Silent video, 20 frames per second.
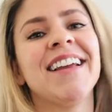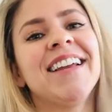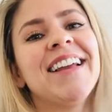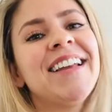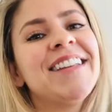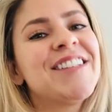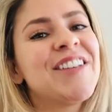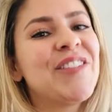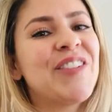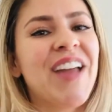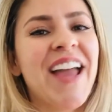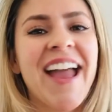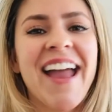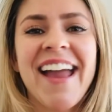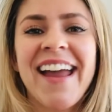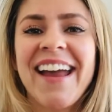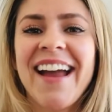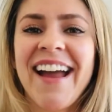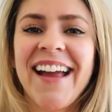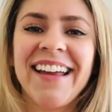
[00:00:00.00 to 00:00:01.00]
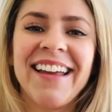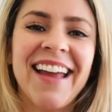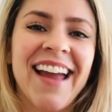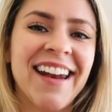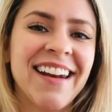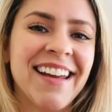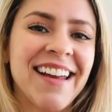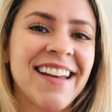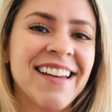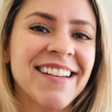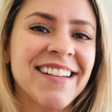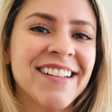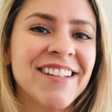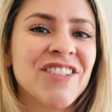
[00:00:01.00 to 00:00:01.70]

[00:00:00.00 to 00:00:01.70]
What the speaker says: it's okay, I get it.